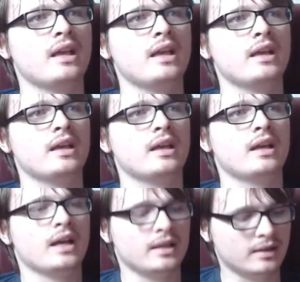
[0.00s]

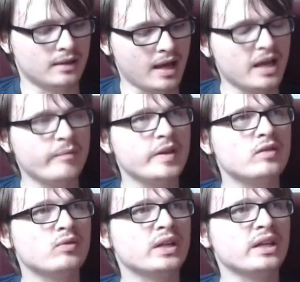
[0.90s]
And diamond
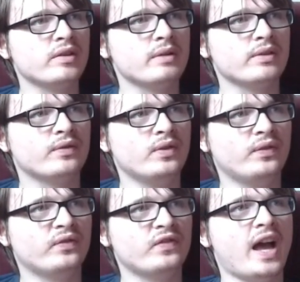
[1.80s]
will give you it for
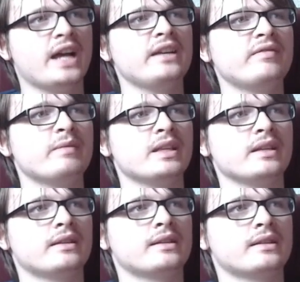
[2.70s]
5
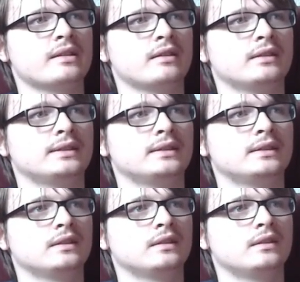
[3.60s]
minutes.
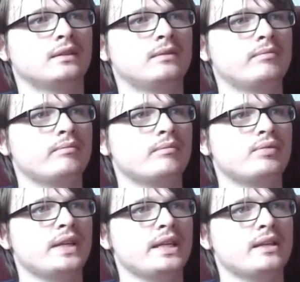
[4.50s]

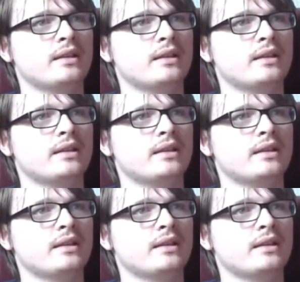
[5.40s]
Pretty neat.